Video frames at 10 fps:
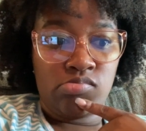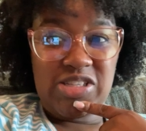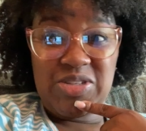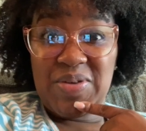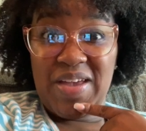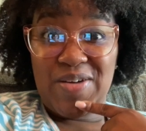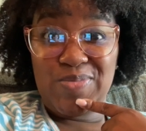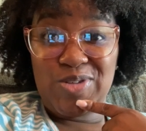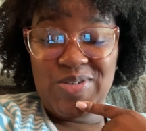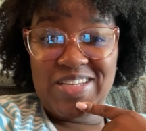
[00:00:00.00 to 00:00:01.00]
So yeah, I'm
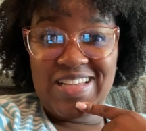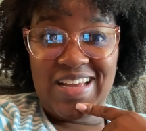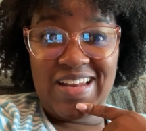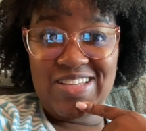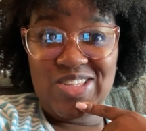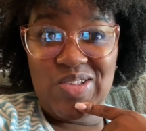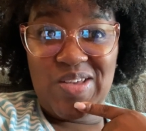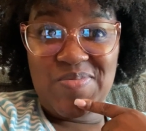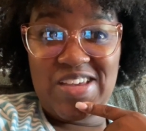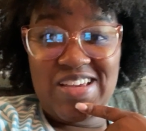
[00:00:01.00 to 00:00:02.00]
so excited. So
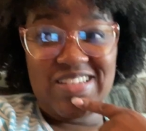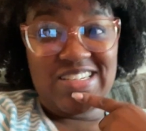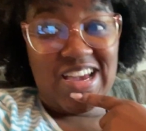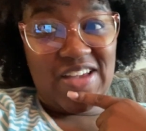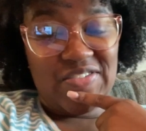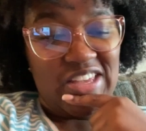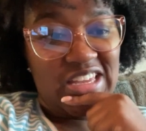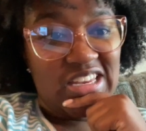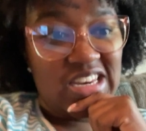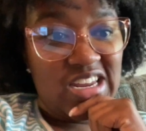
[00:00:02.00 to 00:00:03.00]
let me dive
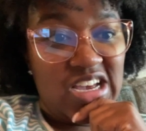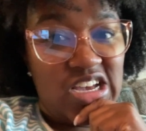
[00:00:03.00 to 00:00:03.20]
in